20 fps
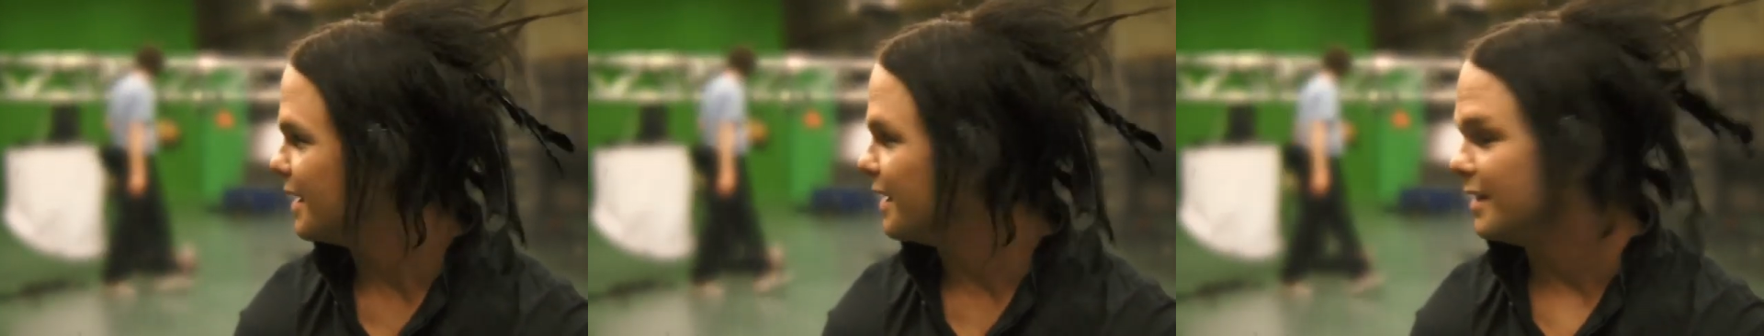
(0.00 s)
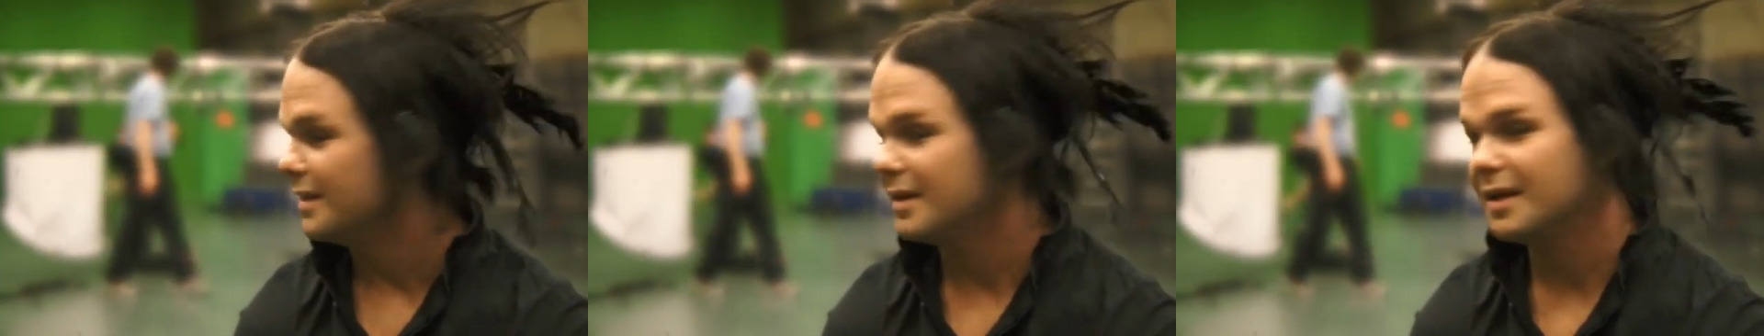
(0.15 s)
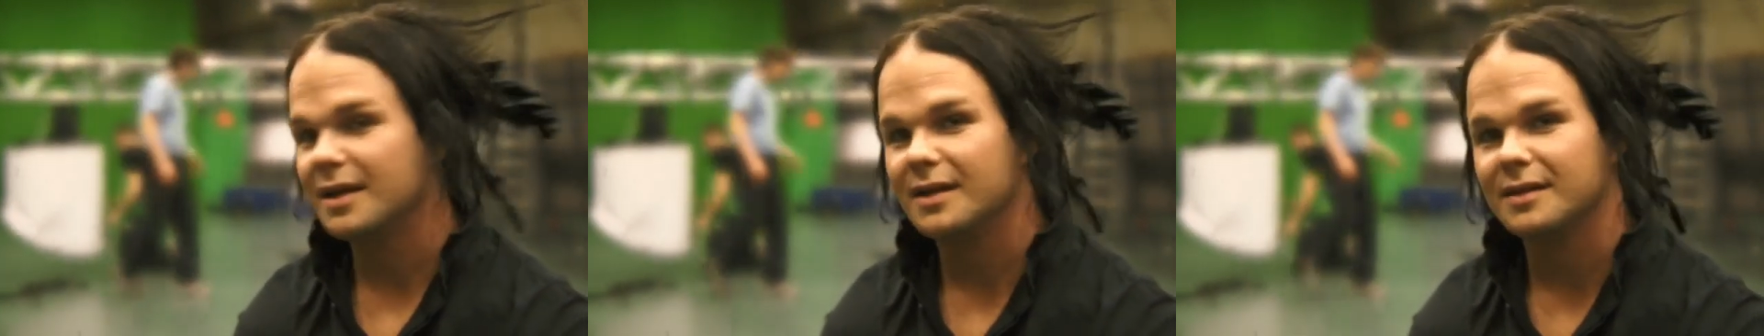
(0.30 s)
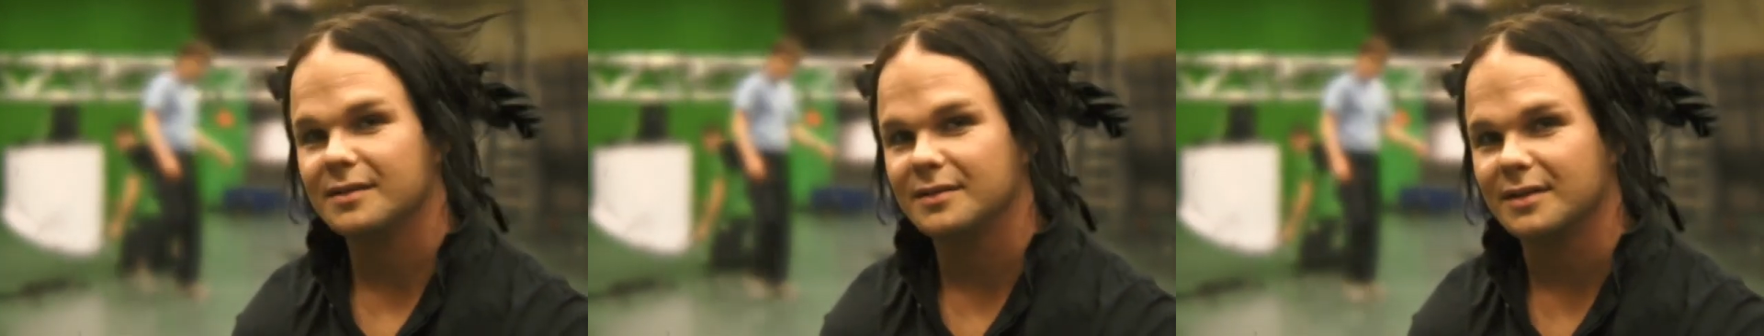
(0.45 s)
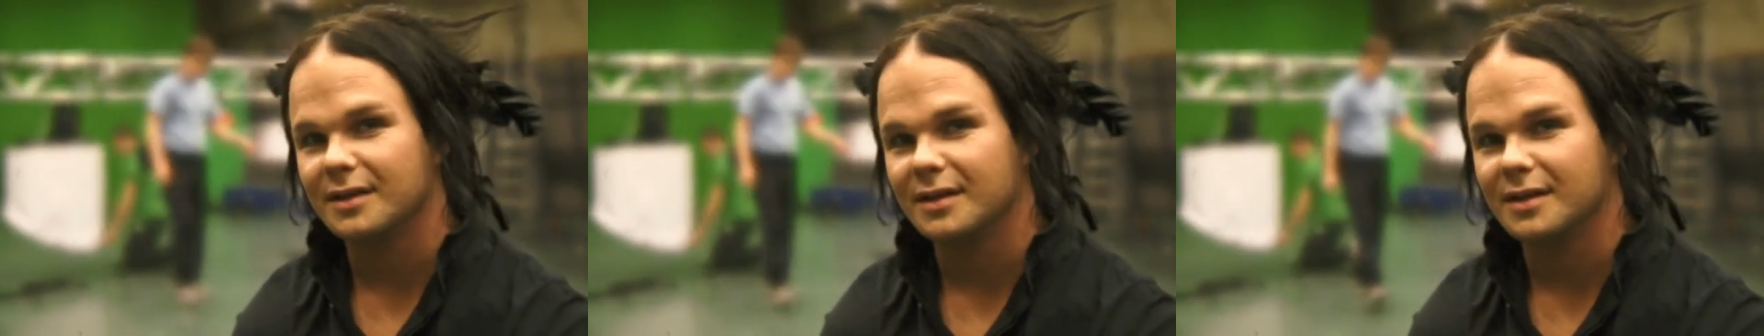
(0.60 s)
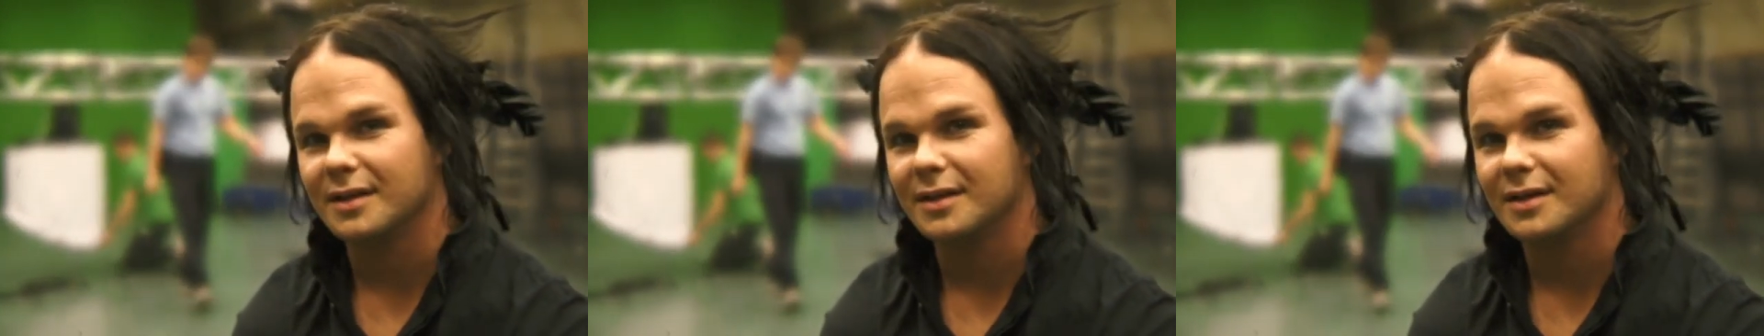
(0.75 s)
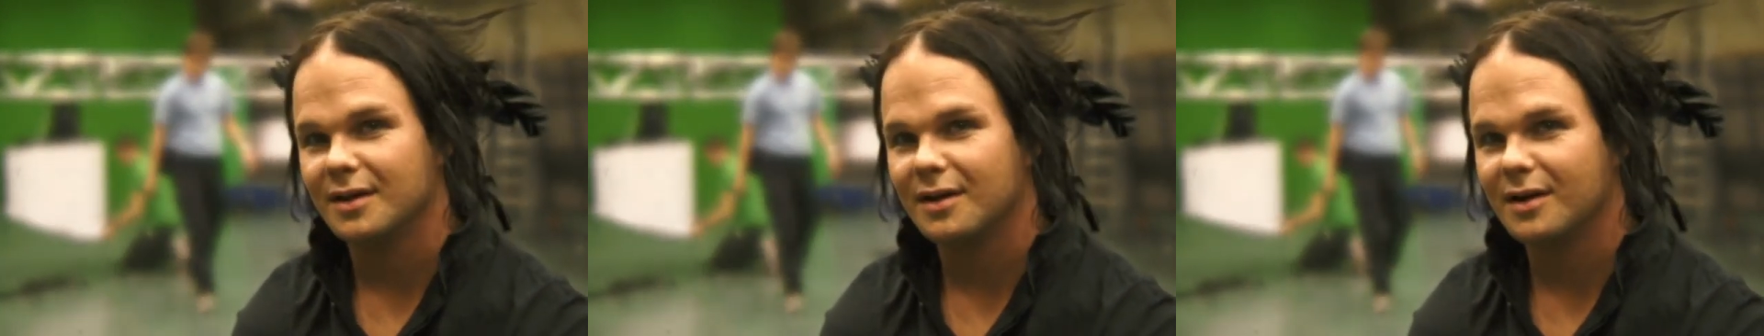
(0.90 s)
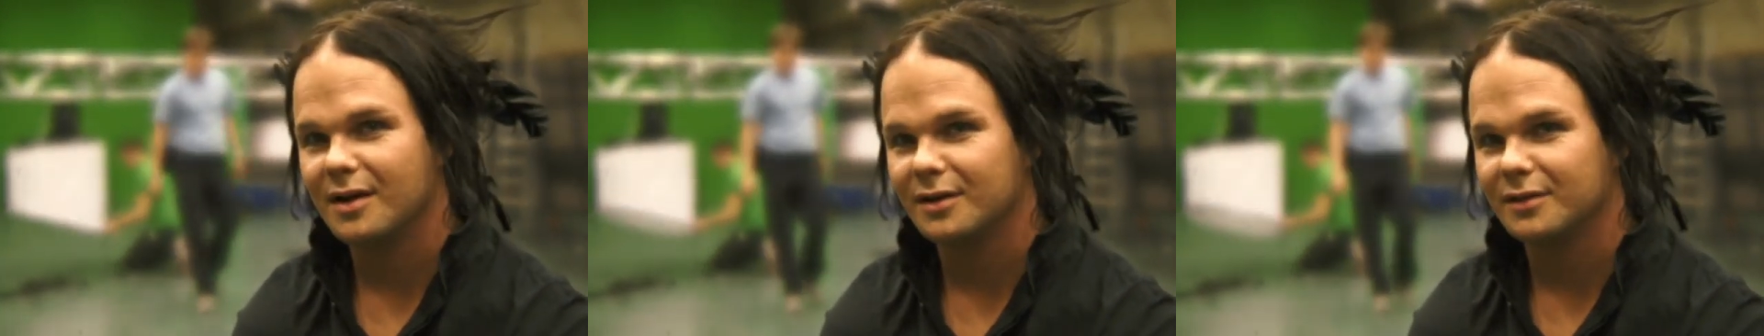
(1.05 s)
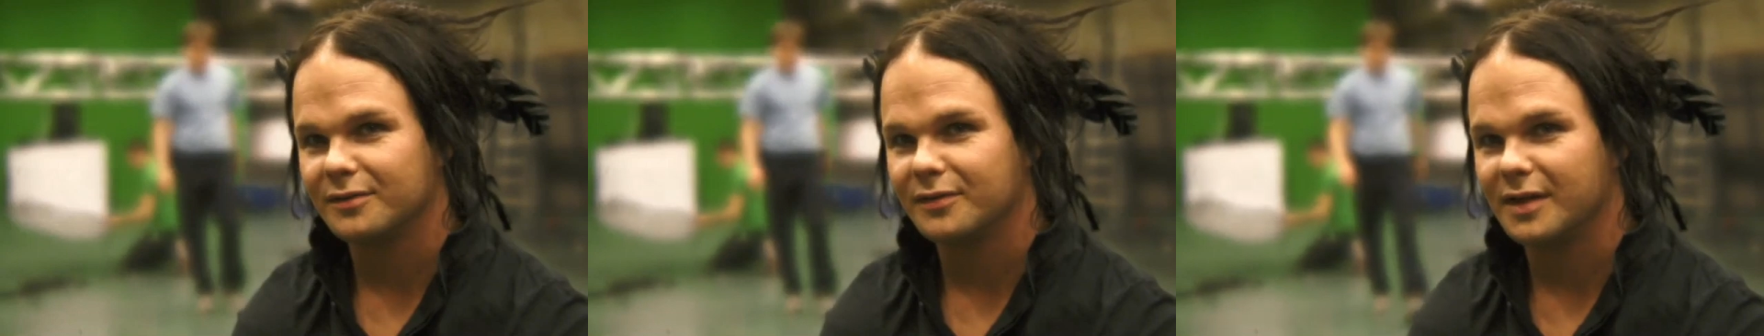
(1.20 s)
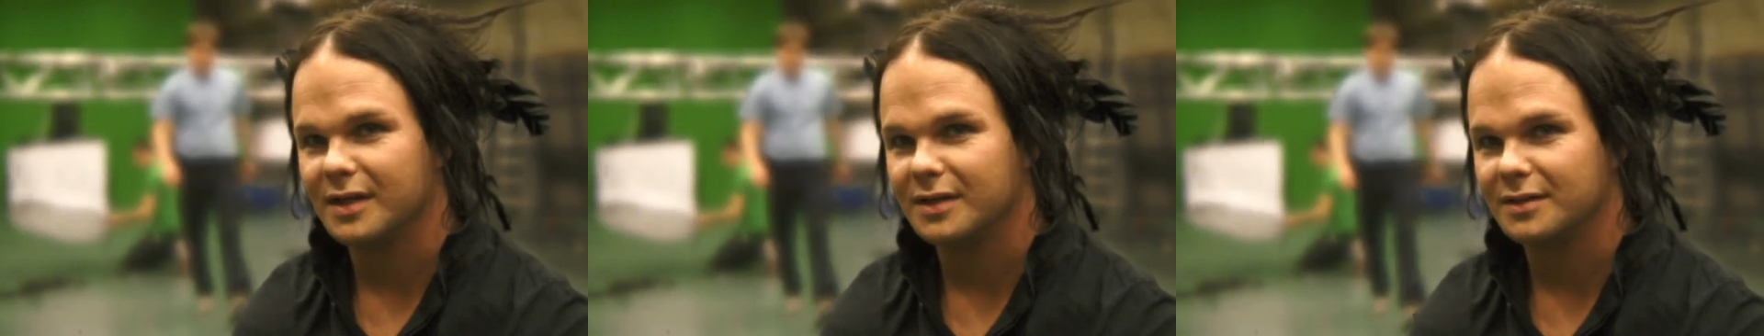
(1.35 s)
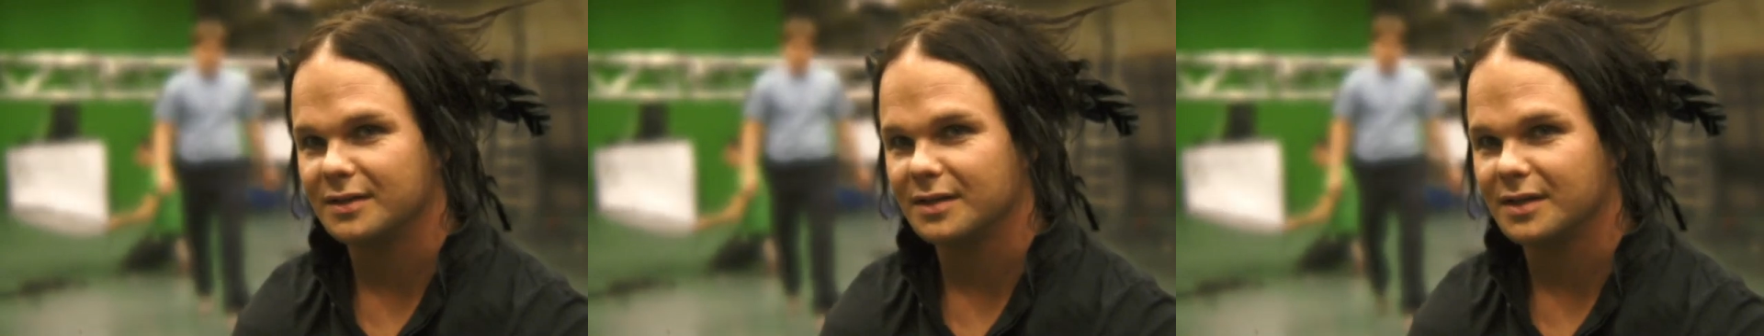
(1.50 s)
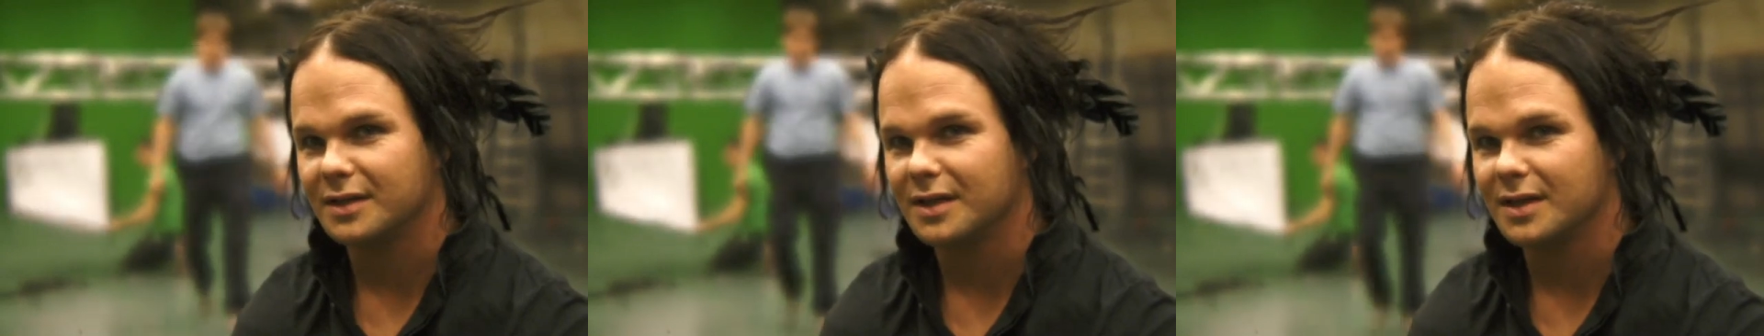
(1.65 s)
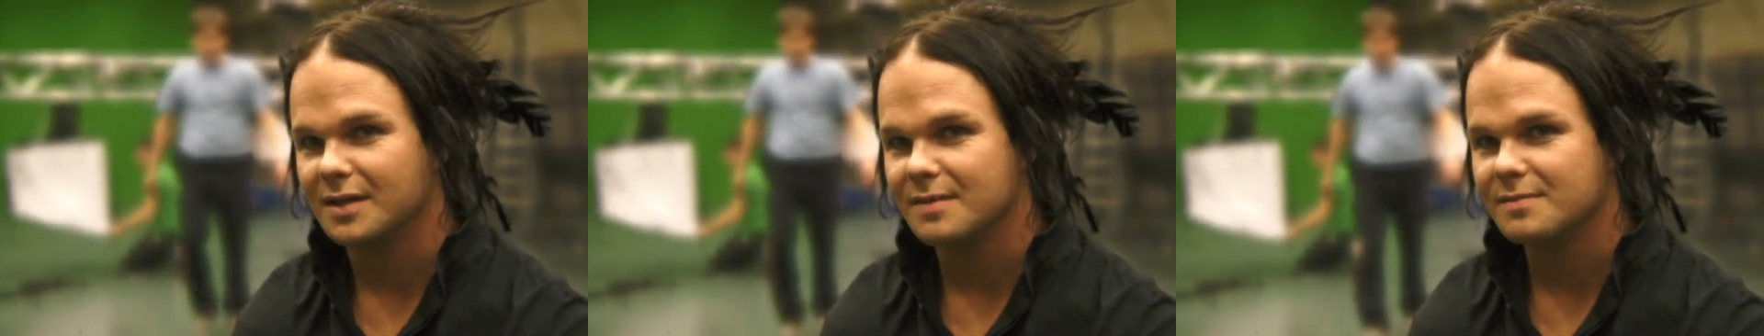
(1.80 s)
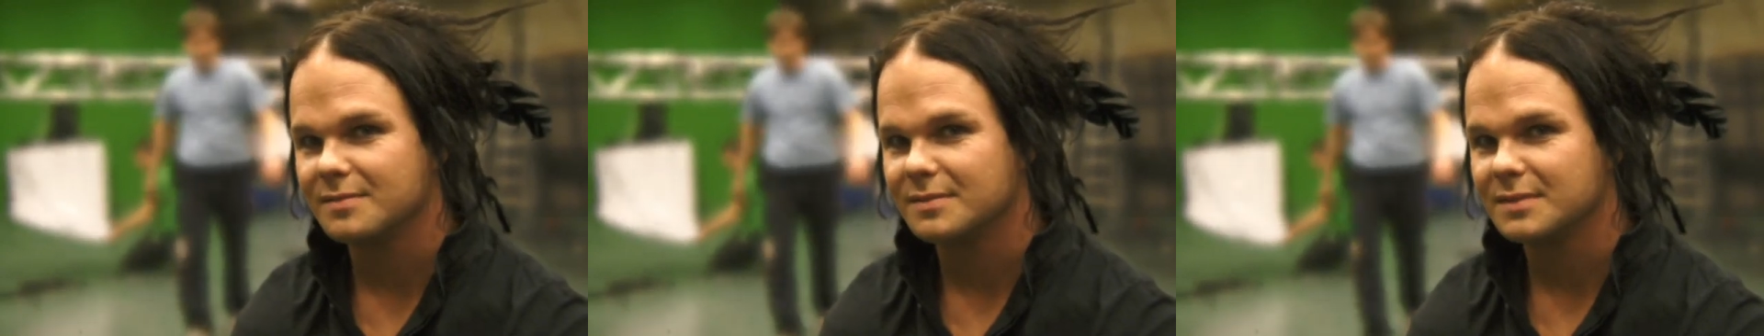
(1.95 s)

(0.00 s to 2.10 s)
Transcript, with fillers: in Helsinki, heart of Helsinki.